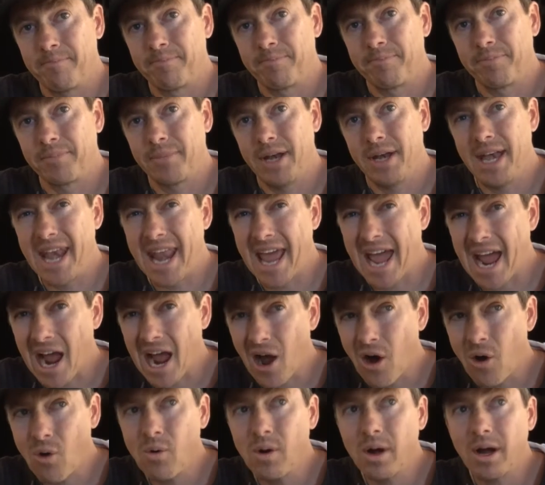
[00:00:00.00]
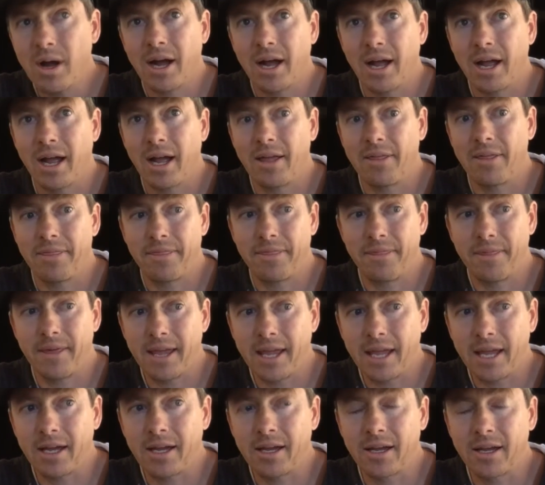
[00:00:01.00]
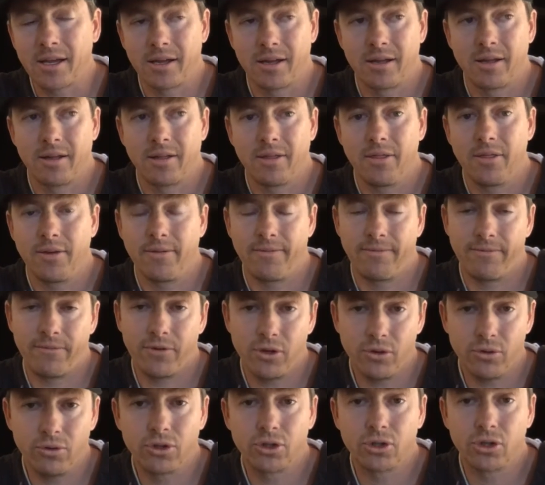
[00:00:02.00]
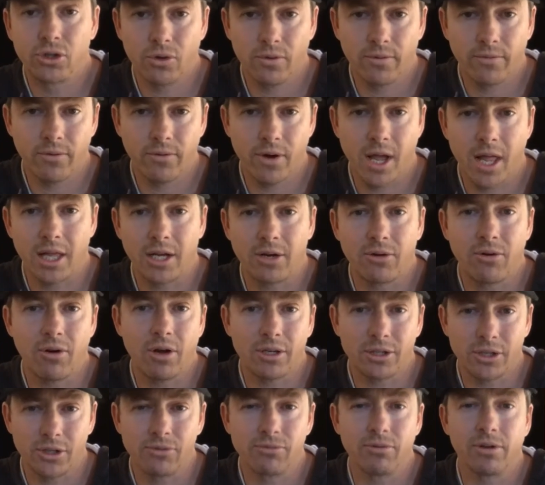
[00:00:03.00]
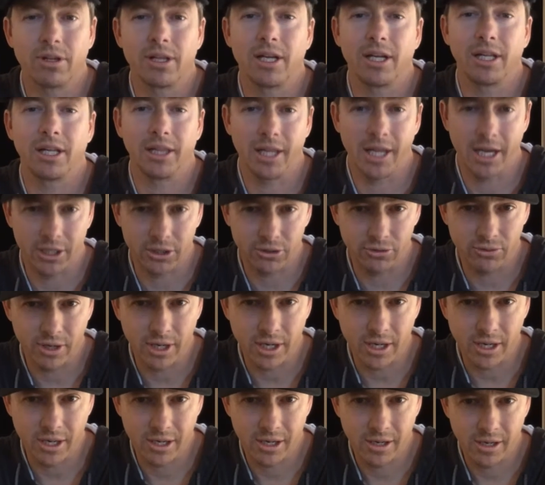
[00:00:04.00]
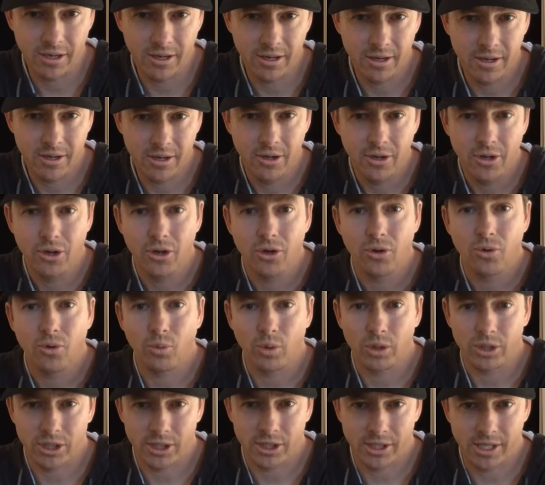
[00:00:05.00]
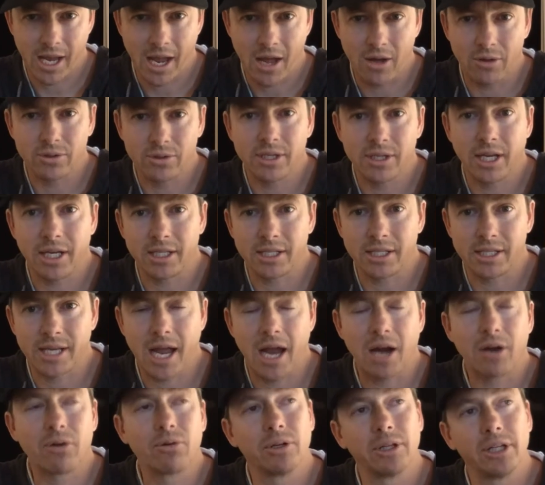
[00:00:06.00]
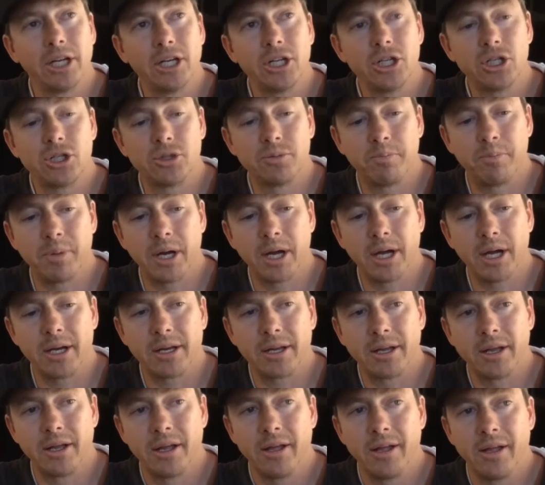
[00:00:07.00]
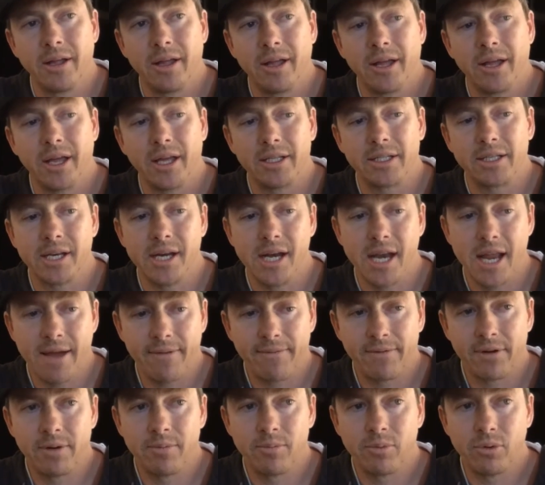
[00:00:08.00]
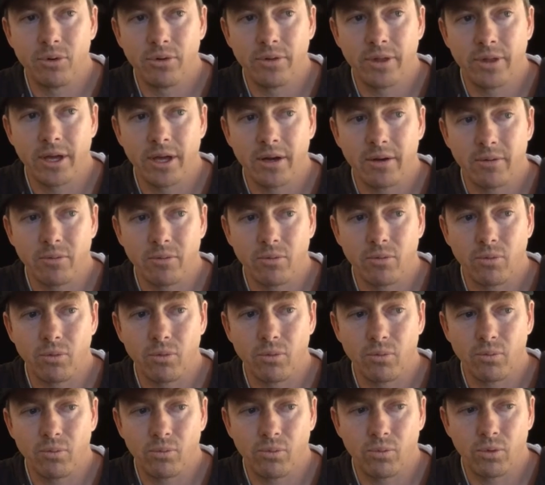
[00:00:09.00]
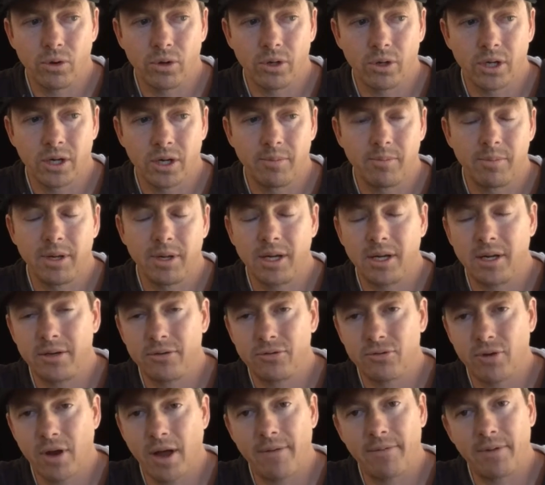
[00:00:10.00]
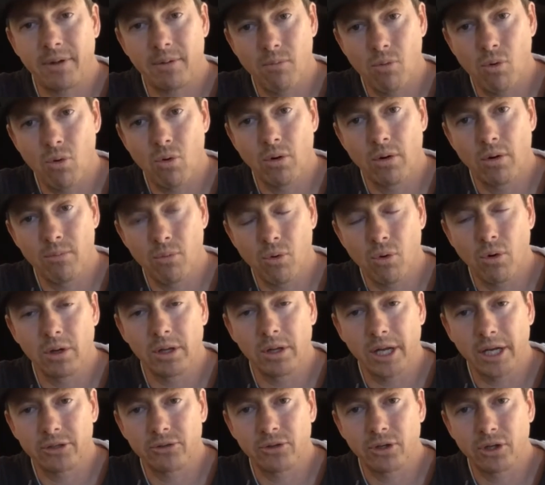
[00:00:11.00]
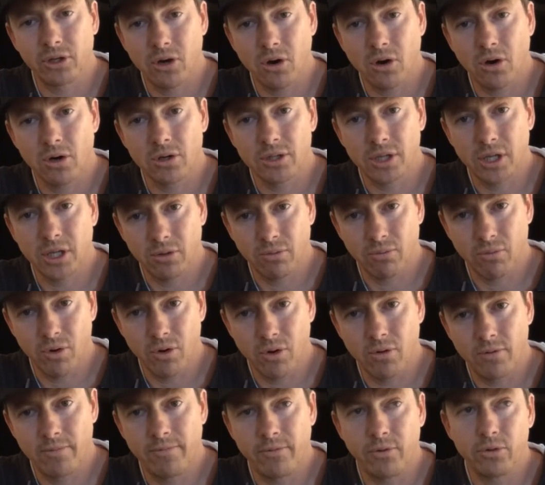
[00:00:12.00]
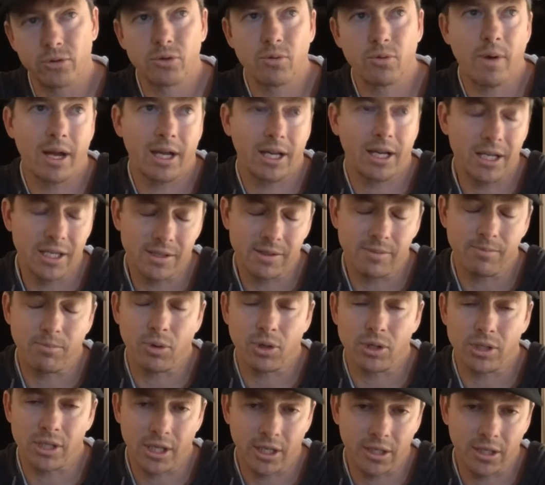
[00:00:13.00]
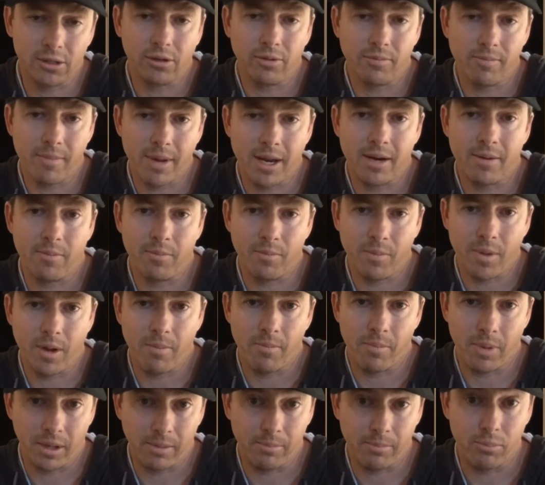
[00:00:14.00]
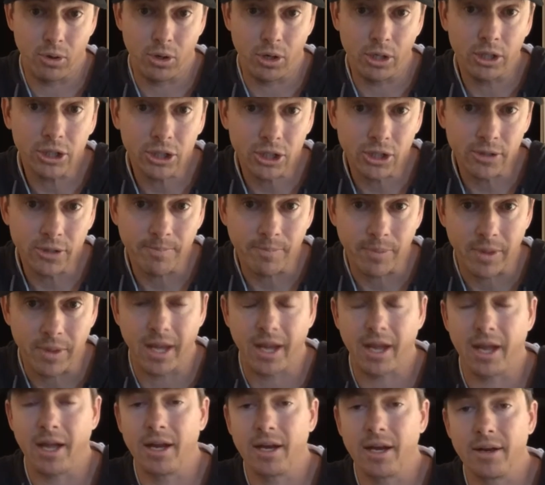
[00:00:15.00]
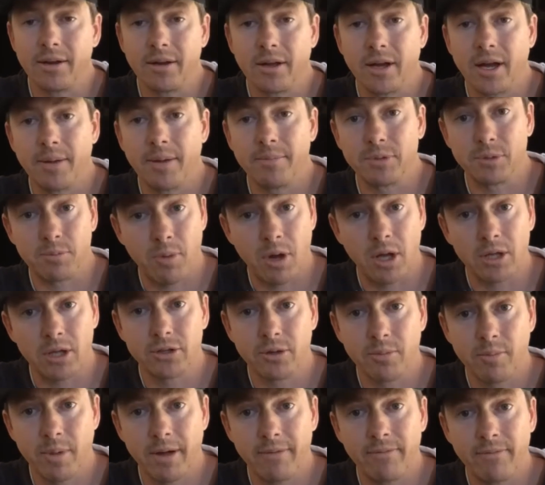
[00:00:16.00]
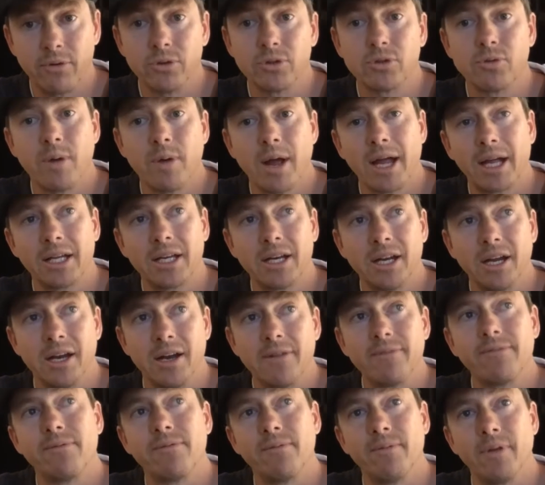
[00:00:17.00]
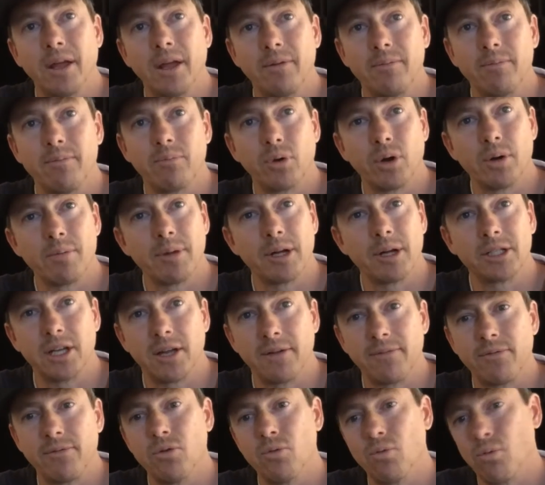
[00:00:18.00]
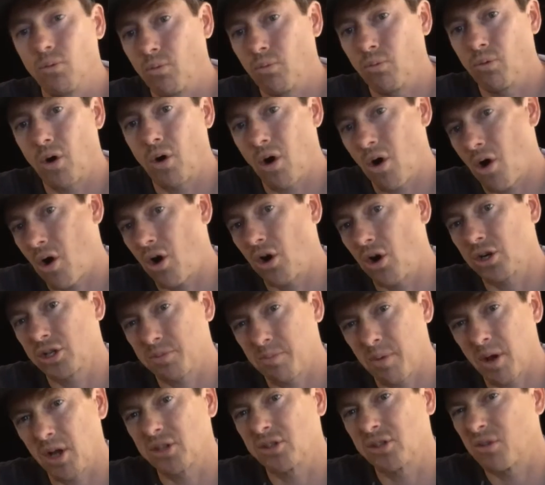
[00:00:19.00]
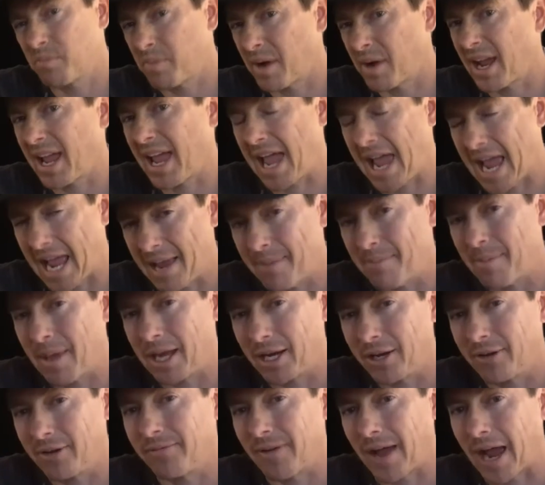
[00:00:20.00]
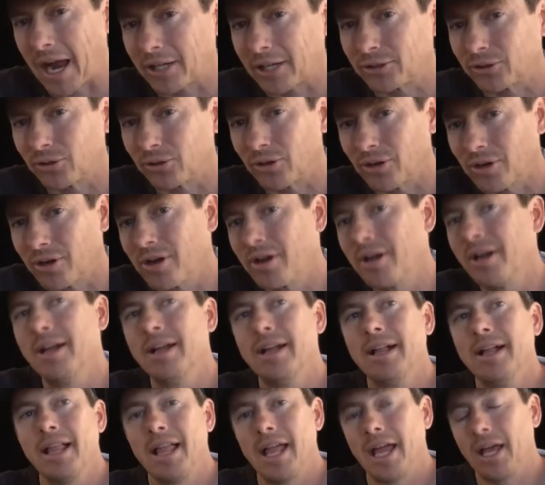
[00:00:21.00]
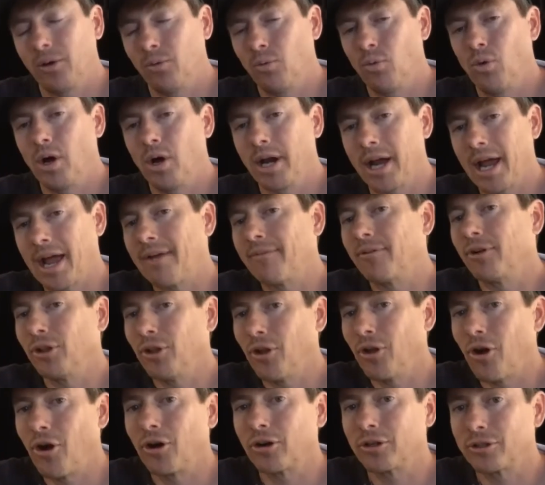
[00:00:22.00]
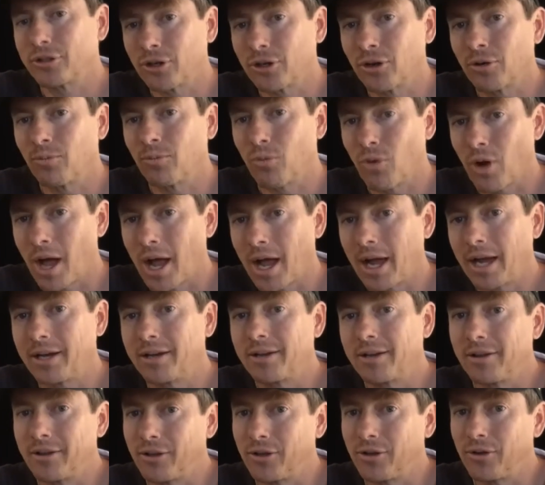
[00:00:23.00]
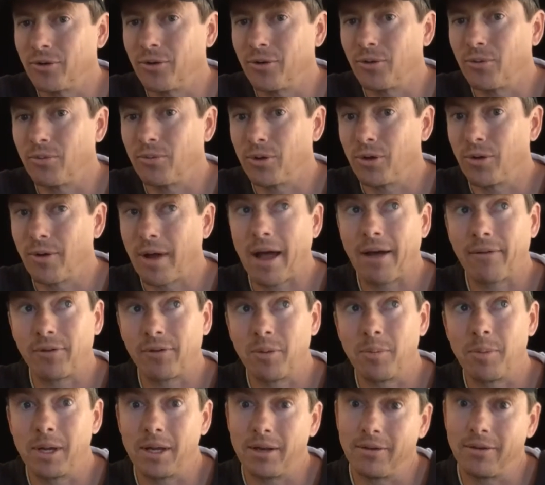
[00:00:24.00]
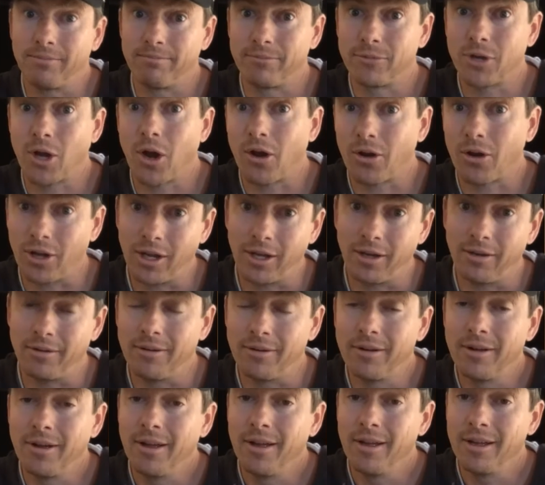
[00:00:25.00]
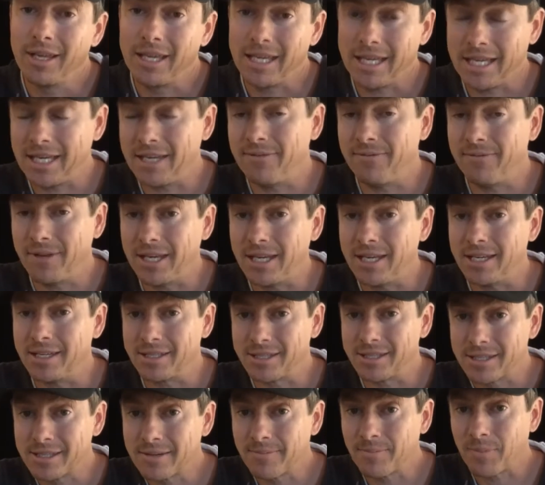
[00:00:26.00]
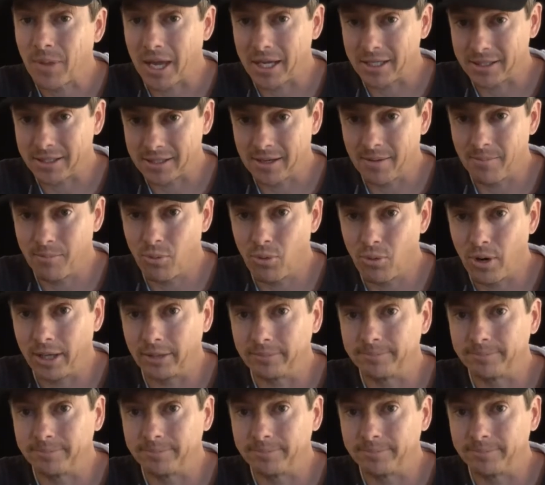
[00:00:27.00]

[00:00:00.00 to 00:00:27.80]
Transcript: Now I think the future of rallycross is really electric, which sounds like sacrilege, but it's inevitable that we're going to be driving more and more electric cars on the road. Volkswagen has particularly made a big push, and I'm sponsored by Volkswagen. And pretty much if you are sponsored by a manufacturer and want to have a long-term ride, you have to be talking EVs at some point.